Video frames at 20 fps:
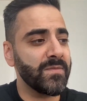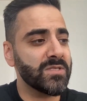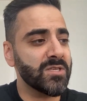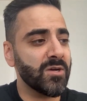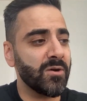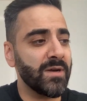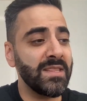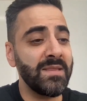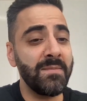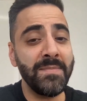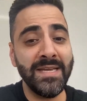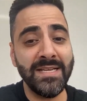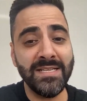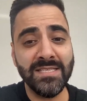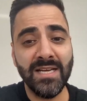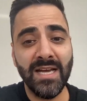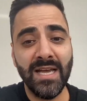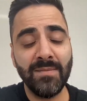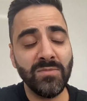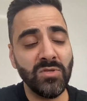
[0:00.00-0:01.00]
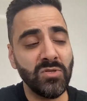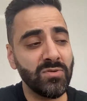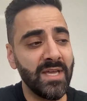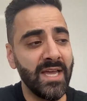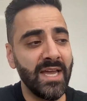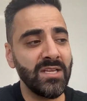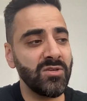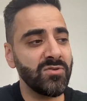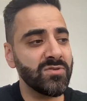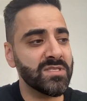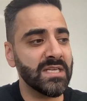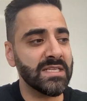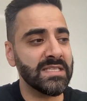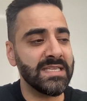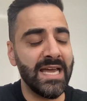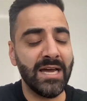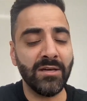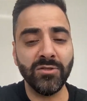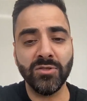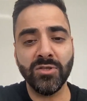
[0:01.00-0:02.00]
So in the meantime, you can use the
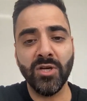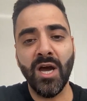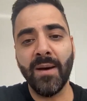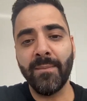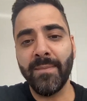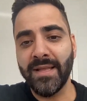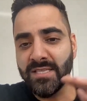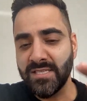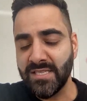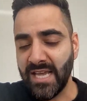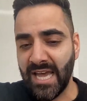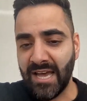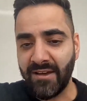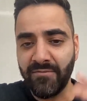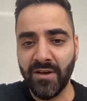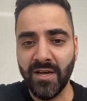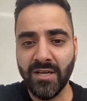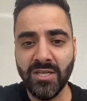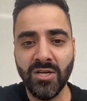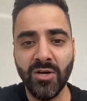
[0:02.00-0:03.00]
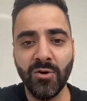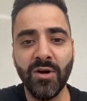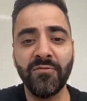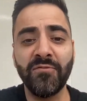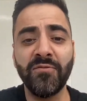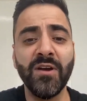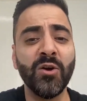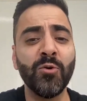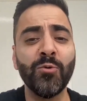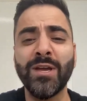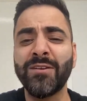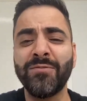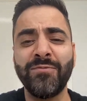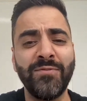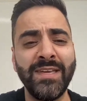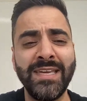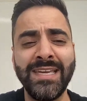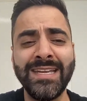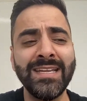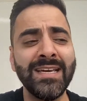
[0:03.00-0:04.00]
download comments to have a quick
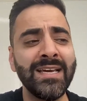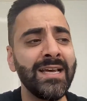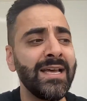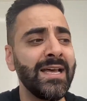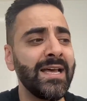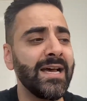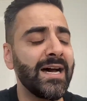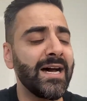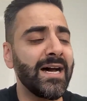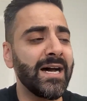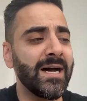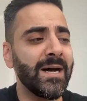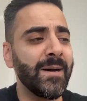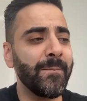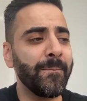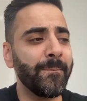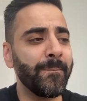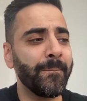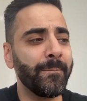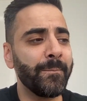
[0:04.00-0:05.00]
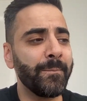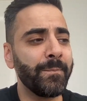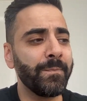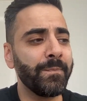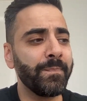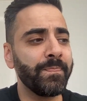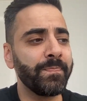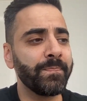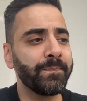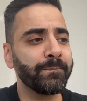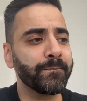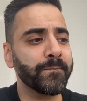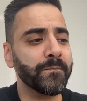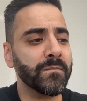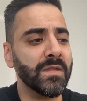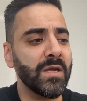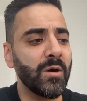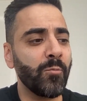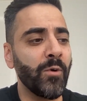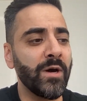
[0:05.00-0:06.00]
feed.
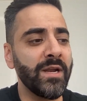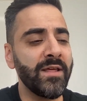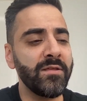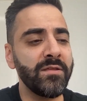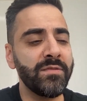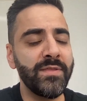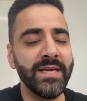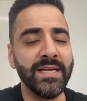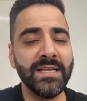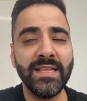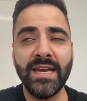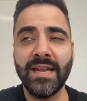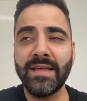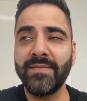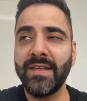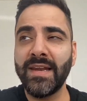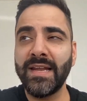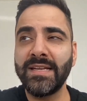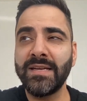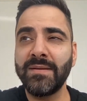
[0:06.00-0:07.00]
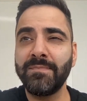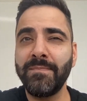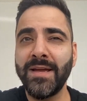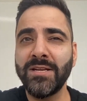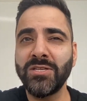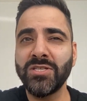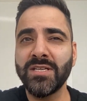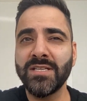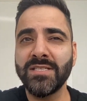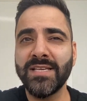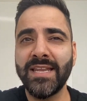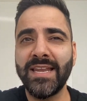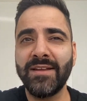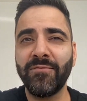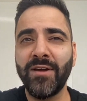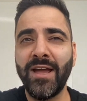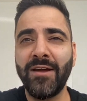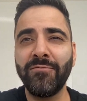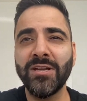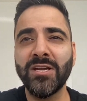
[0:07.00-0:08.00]
One other thing that I didn't mention is
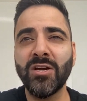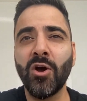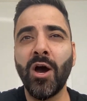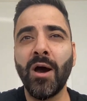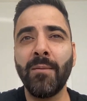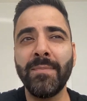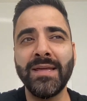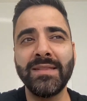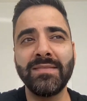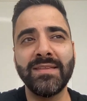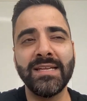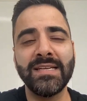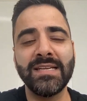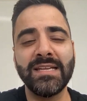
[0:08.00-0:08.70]
that for every comment,